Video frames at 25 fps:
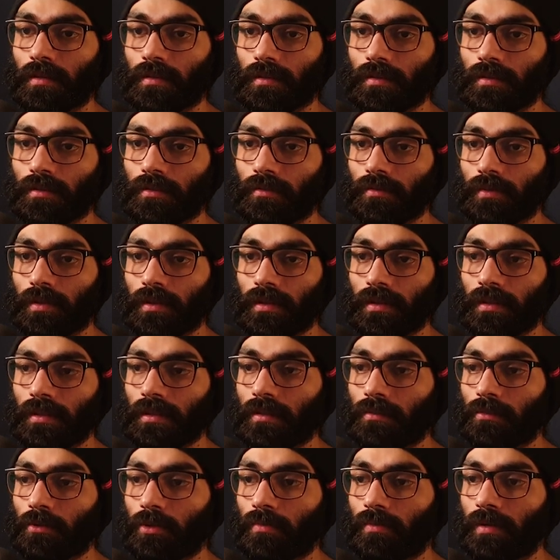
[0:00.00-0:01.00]
This is one
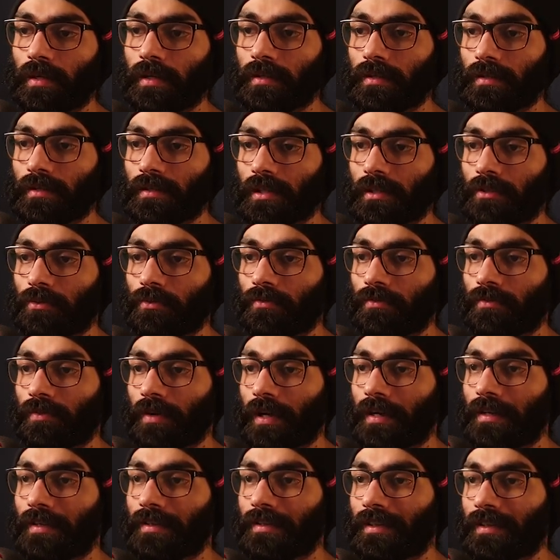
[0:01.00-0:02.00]
thing about blenders, I don't
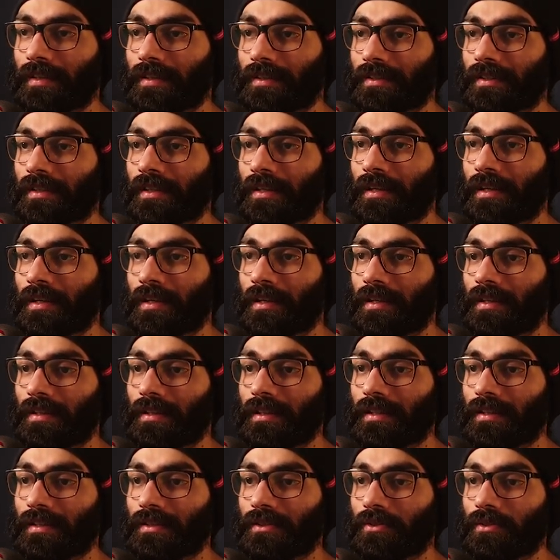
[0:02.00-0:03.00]
find things.
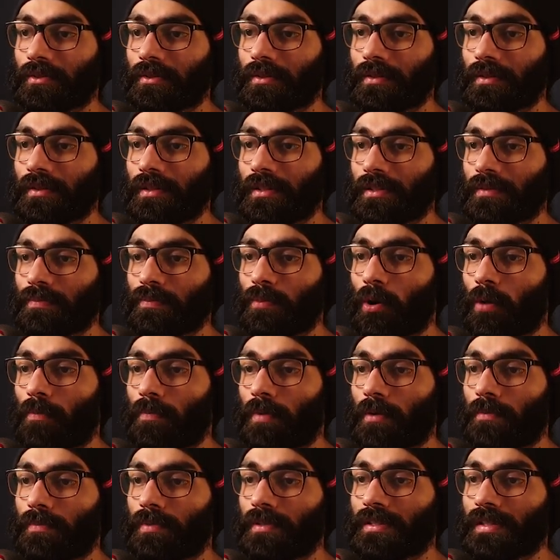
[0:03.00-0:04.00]
Yeah, so this
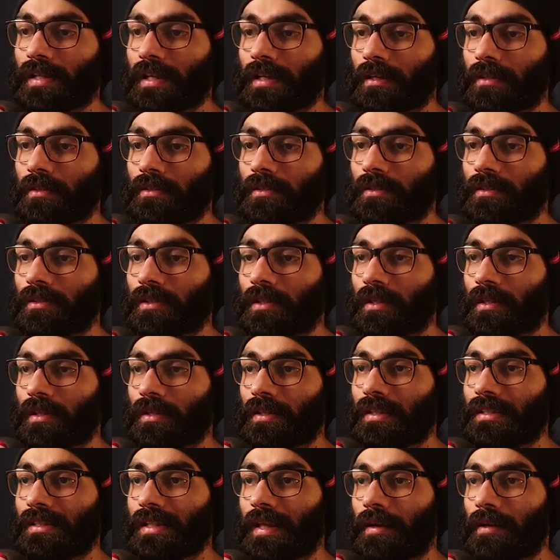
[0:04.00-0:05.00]
pop-up is like a
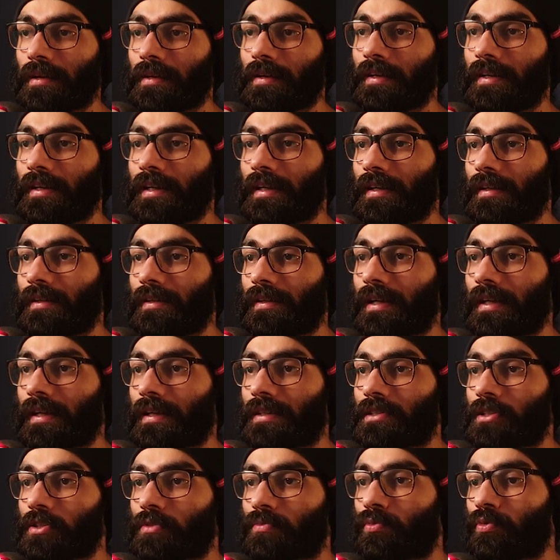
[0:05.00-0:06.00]
container. I
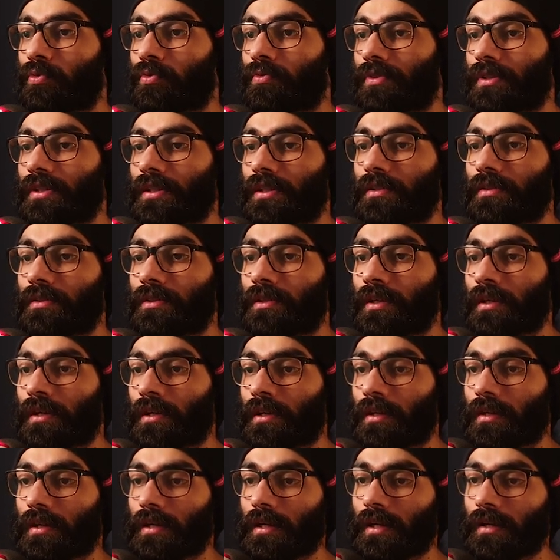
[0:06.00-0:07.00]
can just move in here,
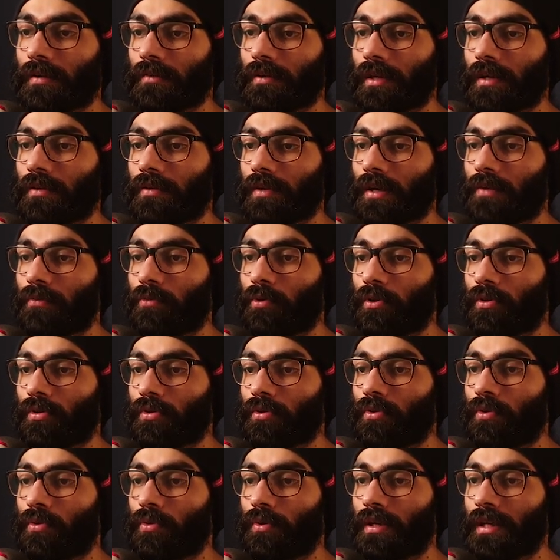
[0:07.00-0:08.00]
and whenever I want to
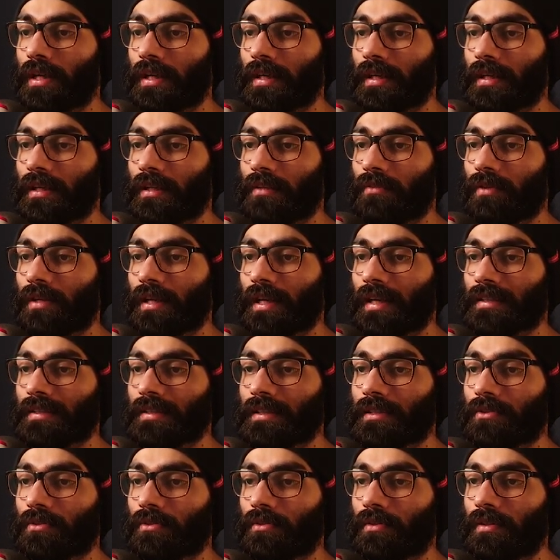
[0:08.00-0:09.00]
go in, I can even
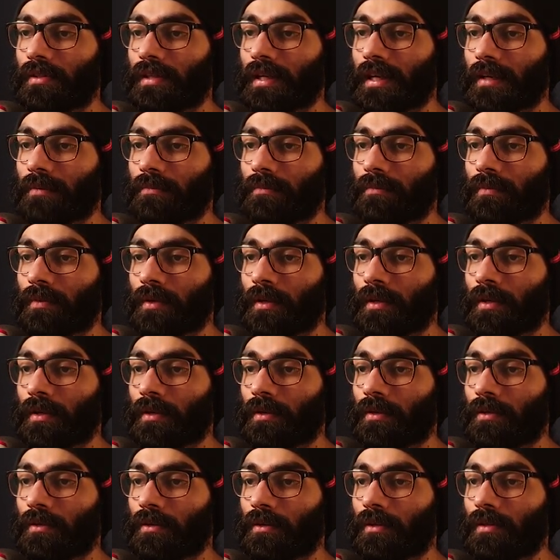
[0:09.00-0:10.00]
access all the
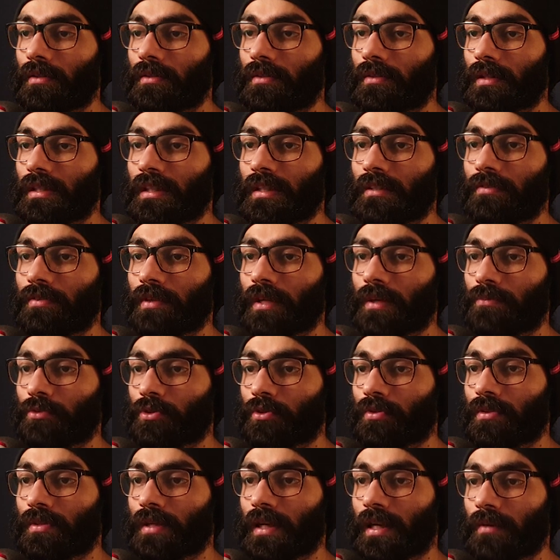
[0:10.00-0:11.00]
keyframes
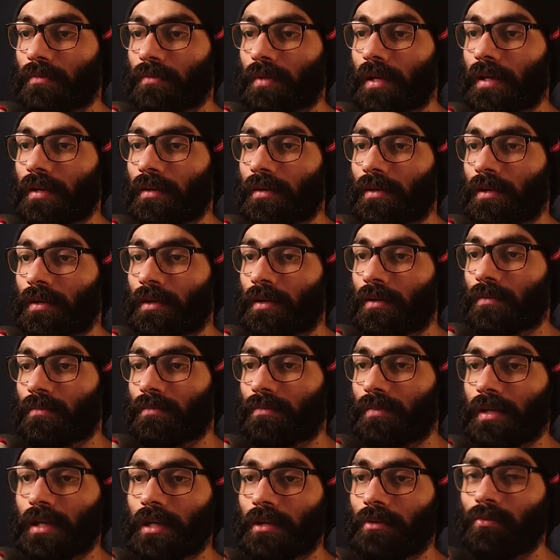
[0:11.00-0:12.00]
on the timeline.
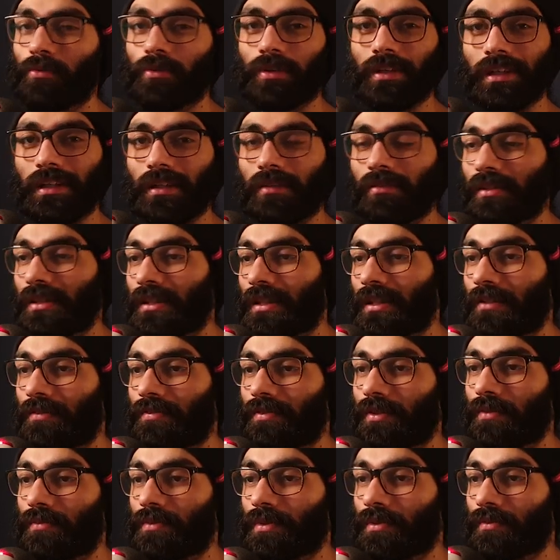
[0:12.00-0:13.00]
But I don't want to deal with
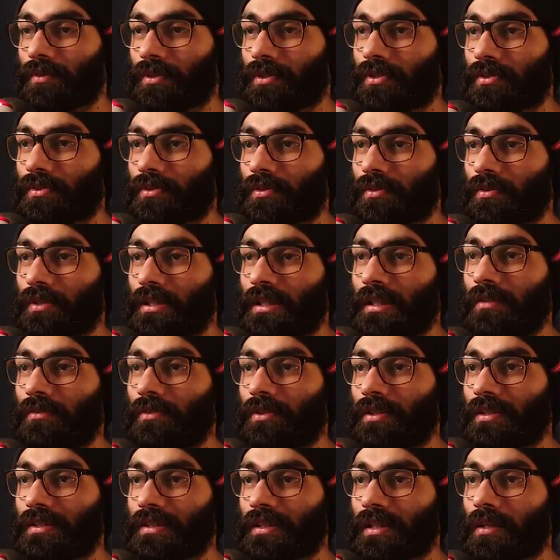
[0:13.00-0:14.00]
keyframes. I want to just deal
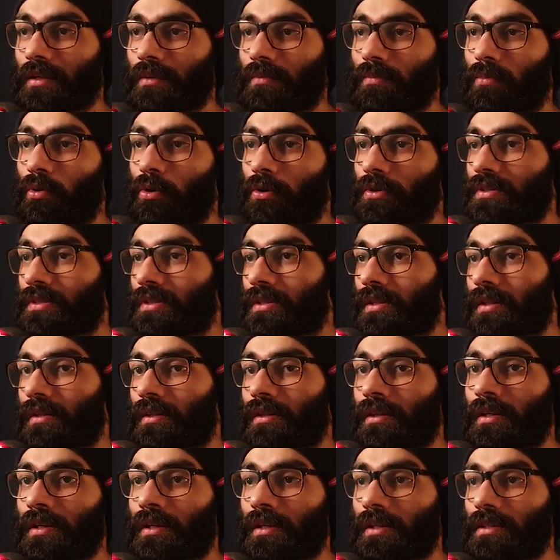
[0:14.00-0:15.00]
with this kind of box thing.
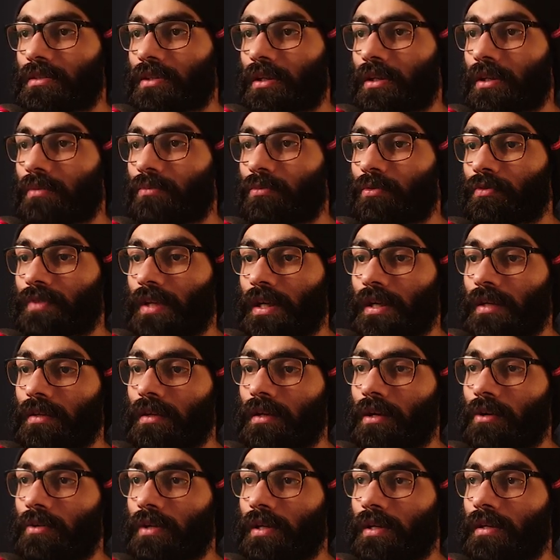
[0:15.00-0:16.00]
So I can move that
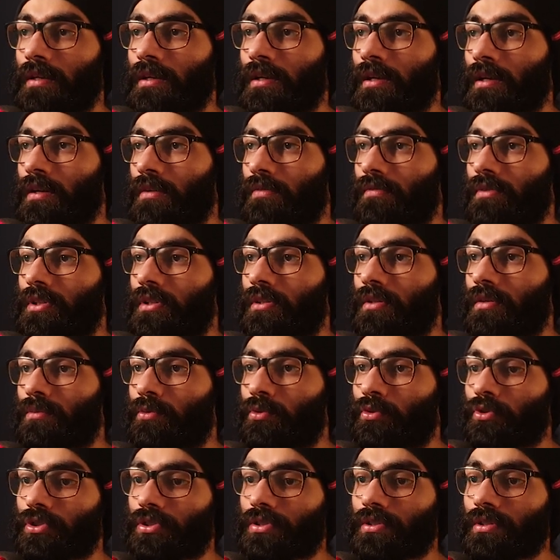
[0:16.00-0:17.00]
around, and with
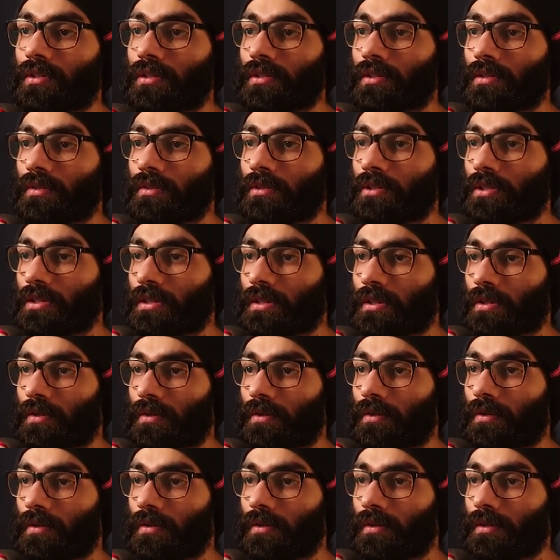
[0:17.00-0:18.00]
Commotion, just
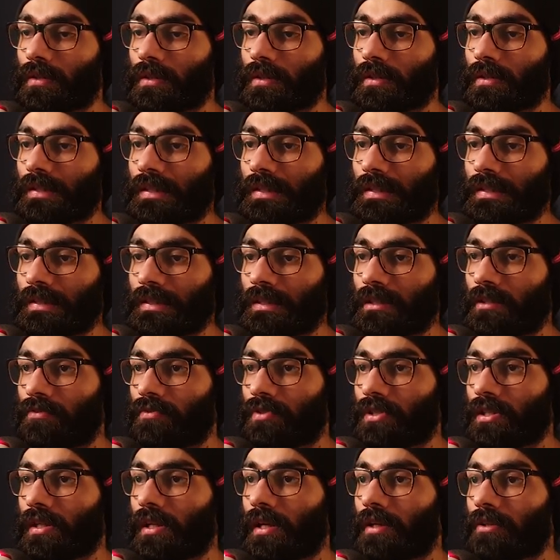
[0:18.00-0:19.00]
shift
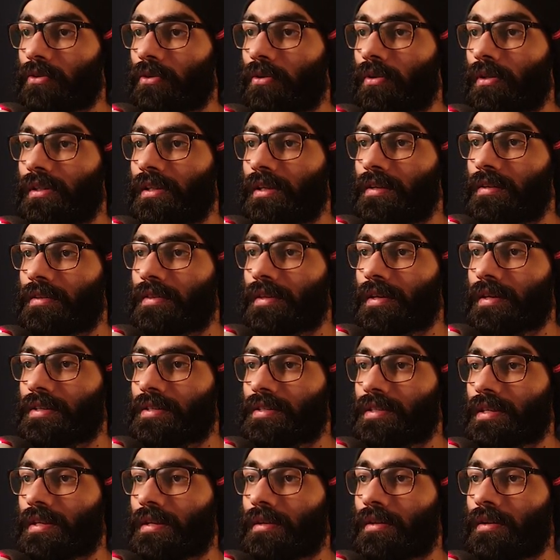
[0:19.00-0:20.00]
select all the other
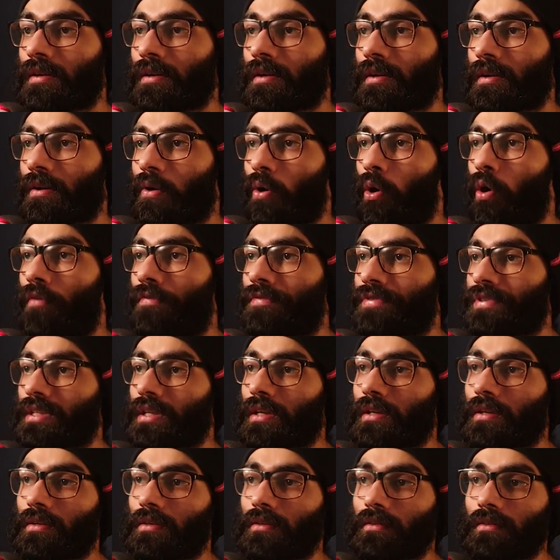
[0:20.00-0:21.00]
things and
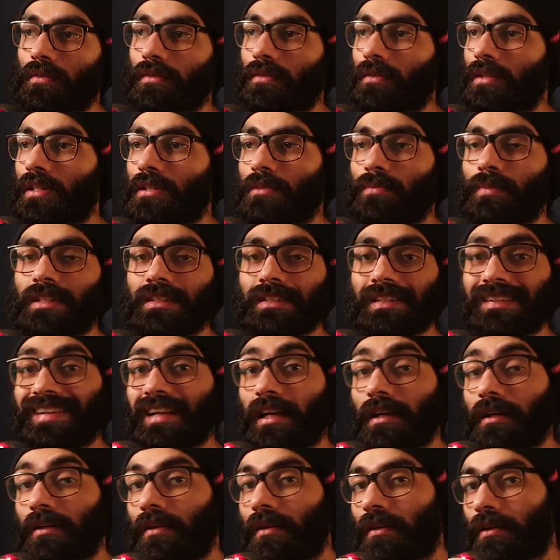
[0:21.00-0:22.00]
offset. It's basically
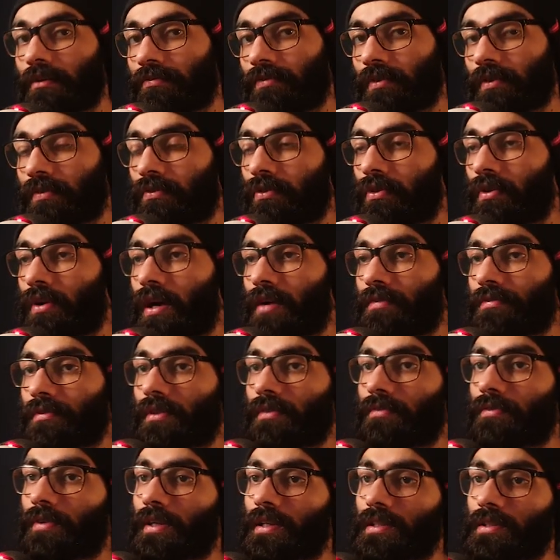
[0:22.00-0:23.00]
like a rift for After
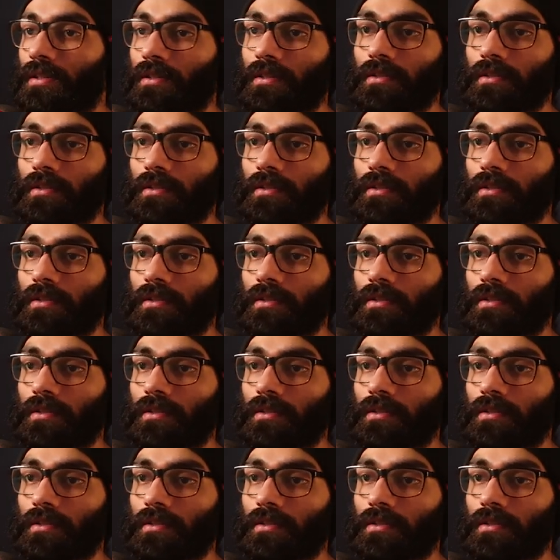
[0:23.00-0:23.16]
Effects.